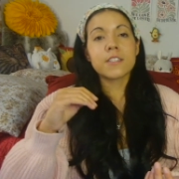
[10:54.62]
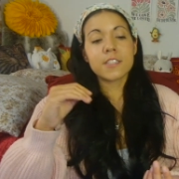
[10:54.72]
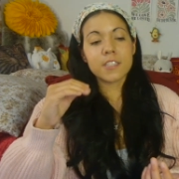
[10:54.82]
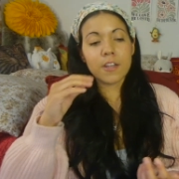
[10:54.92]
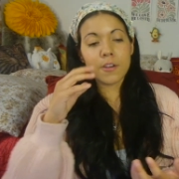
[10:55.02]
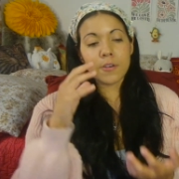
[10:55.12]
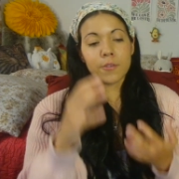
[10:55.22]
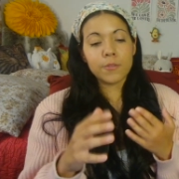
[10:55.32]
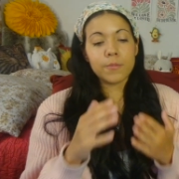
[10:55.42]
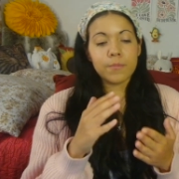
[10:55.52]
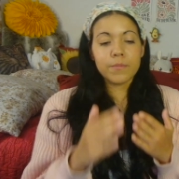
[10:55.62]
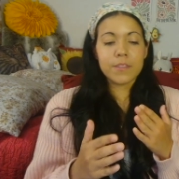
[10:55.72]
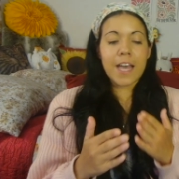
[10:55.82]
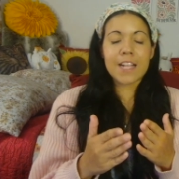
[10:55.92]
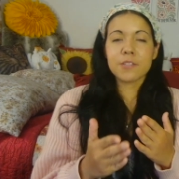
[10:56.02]
So
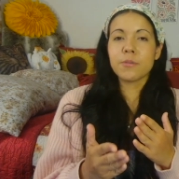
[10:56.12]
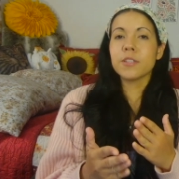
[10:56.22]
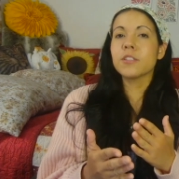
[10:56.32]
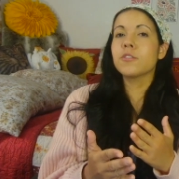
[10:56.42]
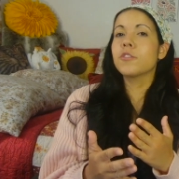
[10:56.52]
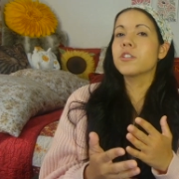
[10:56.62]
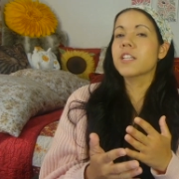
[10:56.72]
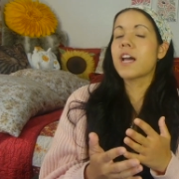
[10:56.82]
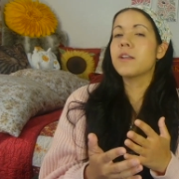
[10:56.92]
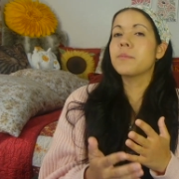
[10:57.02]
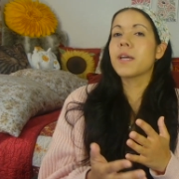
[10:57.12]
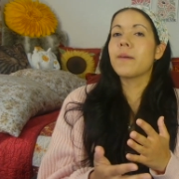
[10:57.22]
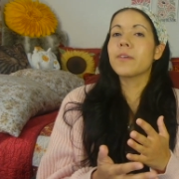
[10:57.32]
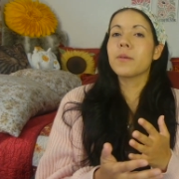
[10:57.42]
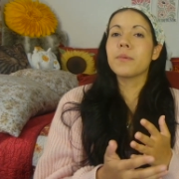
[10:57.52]
that's when the Lord's kind of
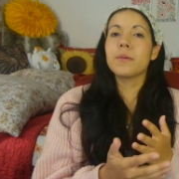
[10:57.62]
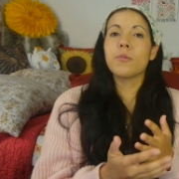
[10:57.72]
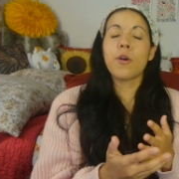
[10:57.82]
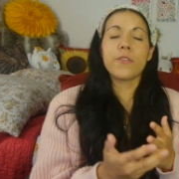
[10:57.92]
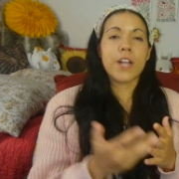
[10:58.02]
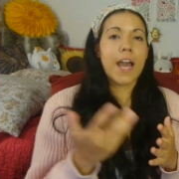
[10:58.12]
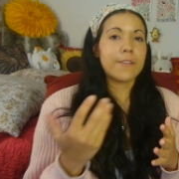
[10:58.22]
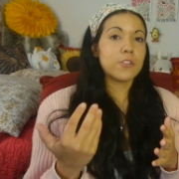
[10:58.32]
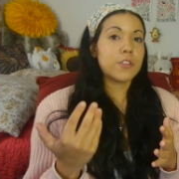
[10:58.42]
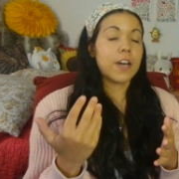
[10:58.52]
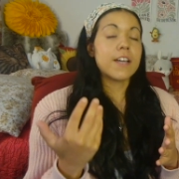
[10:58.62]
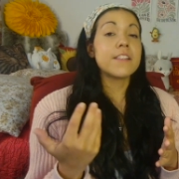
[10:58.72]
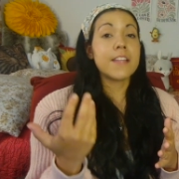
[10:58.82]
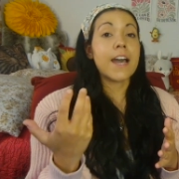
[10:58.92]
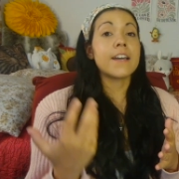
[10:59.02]
becoming a bit more of an afterthought,
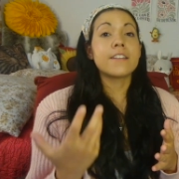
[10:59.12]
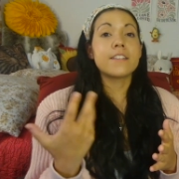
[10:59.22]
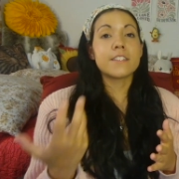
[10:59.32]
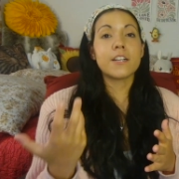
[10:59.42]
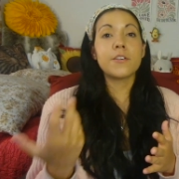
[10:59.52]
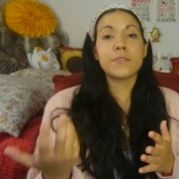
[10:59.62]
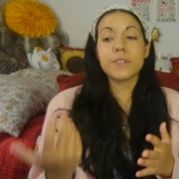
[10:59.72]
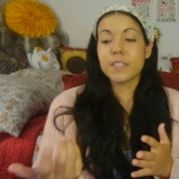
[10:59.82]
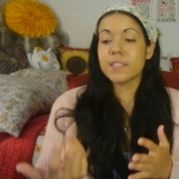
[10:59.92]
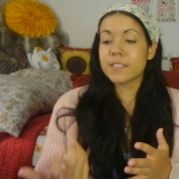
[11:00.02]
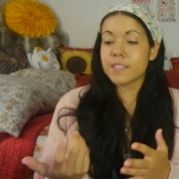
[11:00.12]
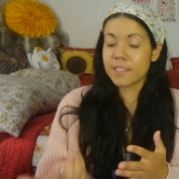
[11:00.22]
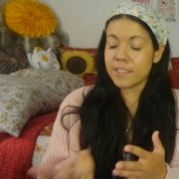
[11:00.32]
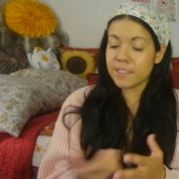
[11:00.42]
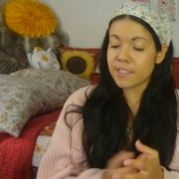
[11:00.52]
and that in itself
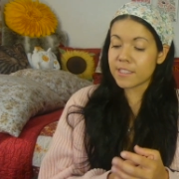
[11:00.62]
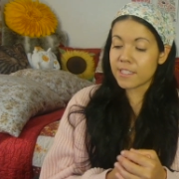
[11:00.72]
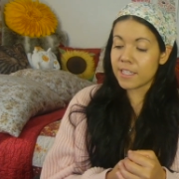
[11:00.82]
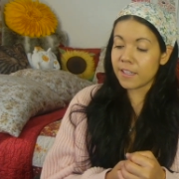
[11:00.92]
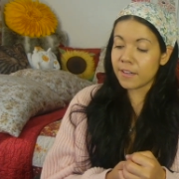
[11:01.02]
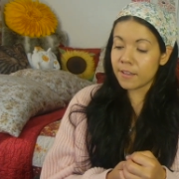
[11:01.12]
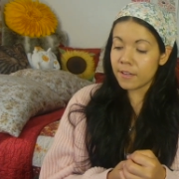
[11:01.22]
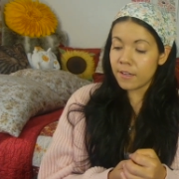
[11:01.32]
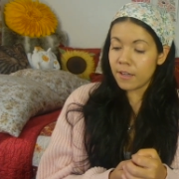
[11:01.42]
is is a sin.